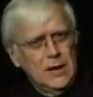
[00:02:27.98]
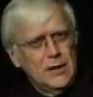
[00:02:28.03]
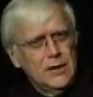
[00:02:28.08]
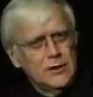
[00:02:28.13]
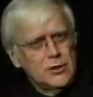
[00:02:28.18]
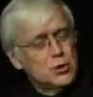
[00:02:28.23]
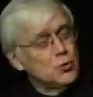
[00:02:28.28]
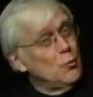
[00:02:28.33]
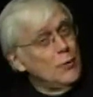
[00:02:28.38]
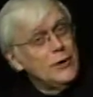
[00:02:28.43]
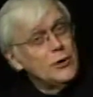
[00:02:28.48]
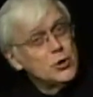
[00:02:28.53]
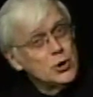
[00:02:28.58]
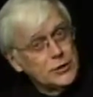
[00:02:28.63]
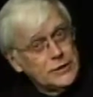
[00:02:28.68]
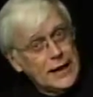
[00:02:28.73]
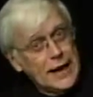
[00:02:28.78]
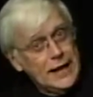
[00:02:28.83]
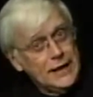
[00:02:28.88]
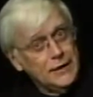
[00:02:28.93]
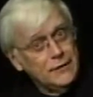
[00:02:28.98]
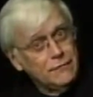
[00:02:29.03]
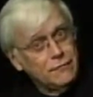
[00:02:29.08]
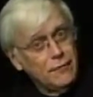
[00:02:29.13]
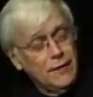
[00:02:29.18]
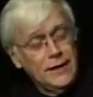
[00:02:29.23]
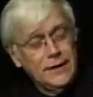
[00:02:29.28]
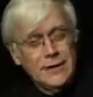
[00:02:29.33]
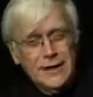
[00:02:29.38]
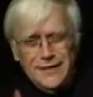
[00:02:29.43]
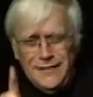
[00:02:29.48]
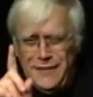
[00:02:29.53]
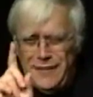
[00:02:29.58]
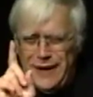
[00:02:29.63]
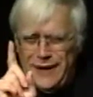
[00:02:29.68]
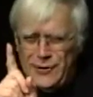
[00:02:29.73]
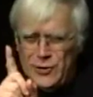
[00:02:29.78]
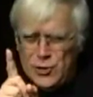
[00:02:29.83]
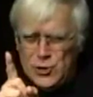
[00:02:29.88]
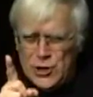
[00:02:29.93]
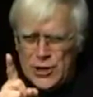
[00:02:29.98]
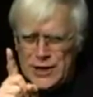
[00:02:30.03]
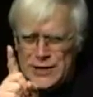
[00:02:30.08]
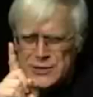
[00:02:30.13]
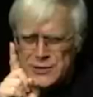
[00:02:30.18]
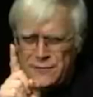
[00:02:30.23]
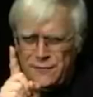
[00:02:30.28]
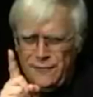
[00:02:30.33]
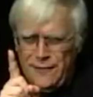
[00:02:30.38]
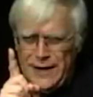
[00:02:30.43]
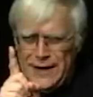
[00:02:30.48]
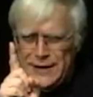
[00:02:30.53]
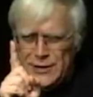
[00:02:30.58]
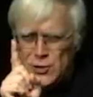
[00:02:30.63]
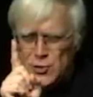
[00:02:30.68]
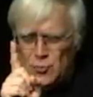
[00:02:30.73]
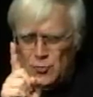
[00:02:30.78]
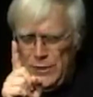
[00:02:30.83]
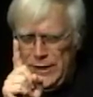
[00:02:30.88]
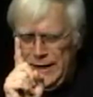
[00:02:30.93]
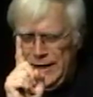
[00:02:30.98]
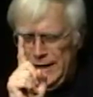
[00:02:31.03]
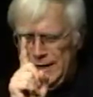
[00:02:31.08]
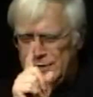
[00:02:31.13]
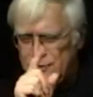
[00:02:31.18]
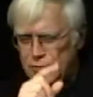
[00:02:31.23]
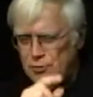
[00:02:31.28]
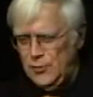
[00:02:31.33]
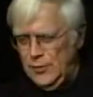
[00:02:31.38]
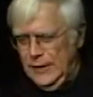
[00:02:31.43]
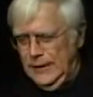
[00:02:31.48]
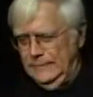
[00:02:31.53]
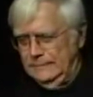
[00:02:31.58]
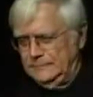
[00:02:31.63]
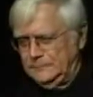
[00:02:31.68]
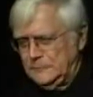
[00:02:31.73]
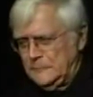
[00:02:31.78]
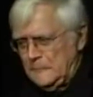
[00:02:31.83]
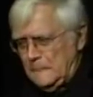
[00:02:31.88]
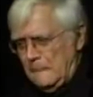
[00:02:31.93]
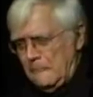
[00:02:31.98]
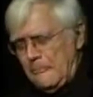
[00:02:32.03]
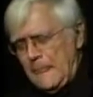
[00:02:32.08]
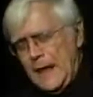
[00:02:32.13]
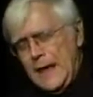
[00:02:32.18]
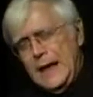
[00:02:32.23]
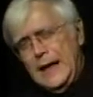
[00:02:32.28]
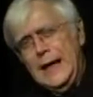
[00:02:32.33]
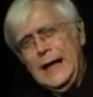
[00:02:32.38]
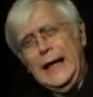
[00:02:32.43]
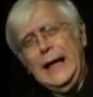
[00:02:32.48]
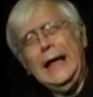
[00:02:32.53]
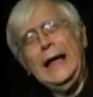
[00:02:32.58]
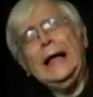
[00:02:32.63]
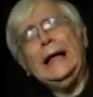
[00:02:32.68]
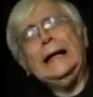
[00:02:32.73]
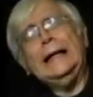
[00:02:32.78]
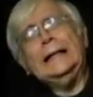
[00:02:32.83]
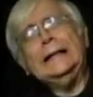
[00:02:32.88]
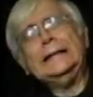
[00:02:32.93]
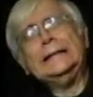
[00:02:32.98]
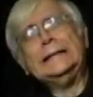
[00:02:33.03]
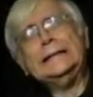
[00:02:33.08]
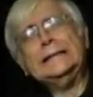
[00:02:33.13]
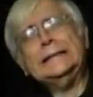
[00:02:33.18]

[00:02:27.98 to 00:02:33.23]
Swedish-Italian friend. They're just friends, really and truly. We're